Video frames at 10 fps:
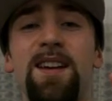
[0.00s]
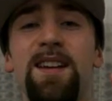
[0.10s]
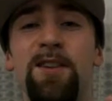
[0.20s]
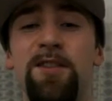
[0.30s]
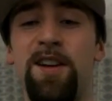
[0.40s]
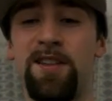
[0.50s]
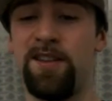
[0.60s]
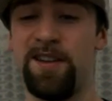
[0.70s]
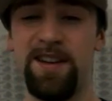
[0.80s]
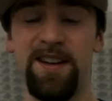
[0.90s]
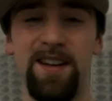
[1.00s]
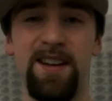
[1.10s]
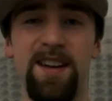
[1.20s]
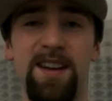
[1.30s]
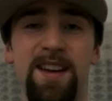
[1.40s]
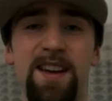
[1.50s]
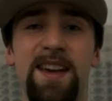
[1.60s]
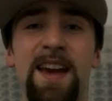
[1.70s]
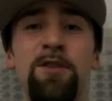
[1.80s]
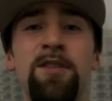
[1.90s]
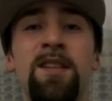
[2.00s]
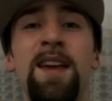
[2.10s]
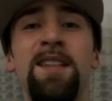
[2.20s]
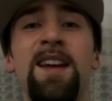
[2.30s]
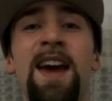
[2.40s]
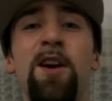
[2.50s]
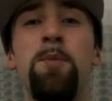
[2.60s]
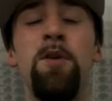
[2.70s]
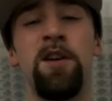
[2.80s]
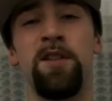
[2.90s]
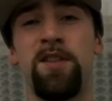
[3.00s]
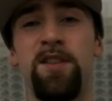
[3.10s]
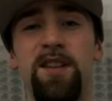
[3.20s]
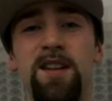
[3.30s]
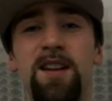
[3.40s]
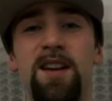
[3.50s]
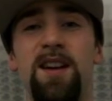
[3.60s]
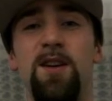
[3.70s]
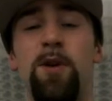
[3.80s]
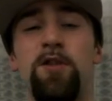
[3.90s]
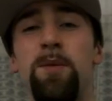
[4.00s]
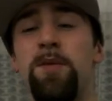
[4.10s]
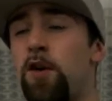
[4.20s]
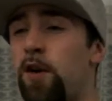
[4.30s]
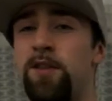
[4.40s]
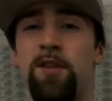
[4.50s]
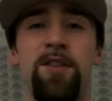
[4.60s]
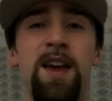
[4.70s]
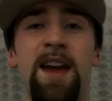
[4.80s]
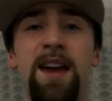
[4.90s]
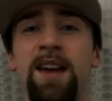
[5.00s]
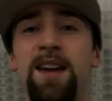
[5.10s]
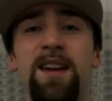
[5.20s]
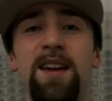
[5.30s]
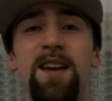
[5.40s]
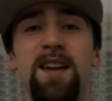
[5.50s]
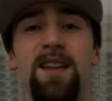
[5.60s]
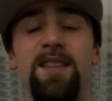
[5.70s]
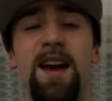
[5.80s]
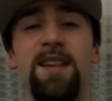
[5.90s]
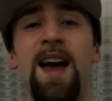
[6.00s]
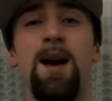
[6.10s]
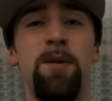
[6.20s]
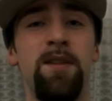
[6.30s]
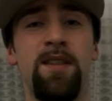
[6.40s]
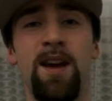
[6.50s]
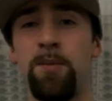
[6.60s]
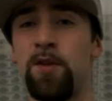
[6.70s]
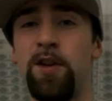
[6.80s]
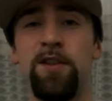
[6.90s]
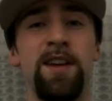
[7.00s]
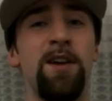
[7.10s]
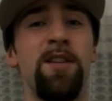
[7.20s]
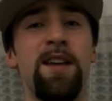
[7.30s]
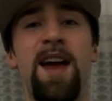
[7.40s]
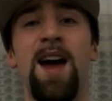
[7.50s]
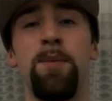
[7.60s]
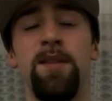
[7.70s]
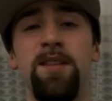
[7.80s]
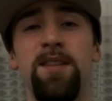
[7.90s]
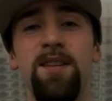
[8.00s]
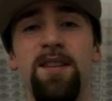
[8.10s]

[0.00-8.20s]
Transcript: your stutter gets you detained at airports, which I'm sorry to say that's happened, I'm sorry to hear that's happened,